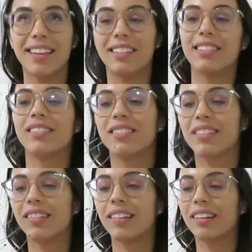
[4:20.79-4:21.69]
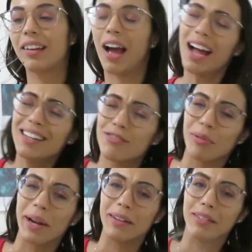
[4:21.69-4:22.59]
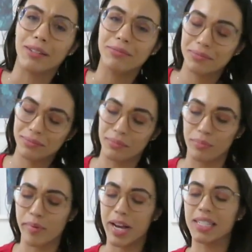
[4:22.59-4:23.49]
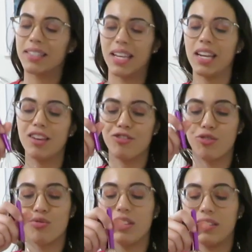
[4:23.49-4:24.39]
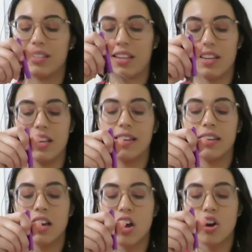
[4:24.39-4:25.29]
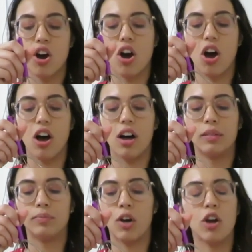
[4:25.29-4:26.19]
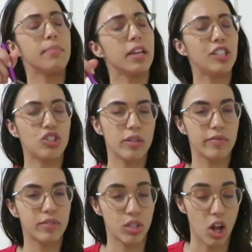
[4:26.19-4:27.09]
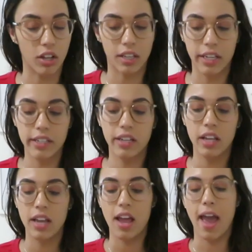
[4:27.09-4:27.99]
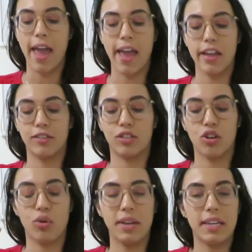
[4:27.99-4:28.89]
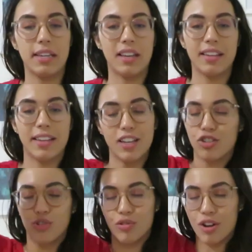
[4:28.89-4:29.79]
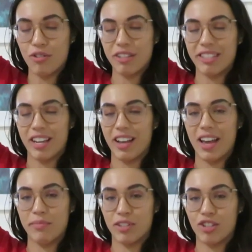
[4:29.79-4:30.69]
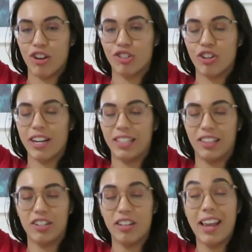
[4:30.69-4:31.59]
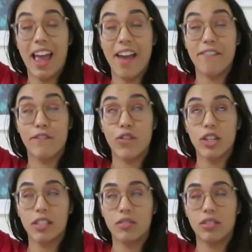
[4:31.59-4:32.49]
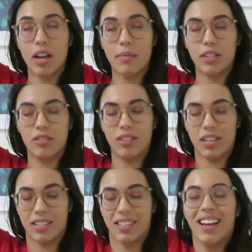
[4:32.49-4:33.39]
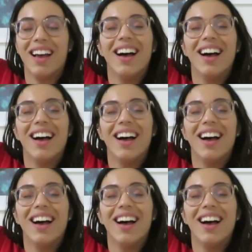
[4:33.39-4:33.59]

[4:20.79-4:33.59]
is kind of random, but Santa threw this in um, our makeshift stocking. And so it, in case you don't know, it's a head massager. And literally every single time I do this,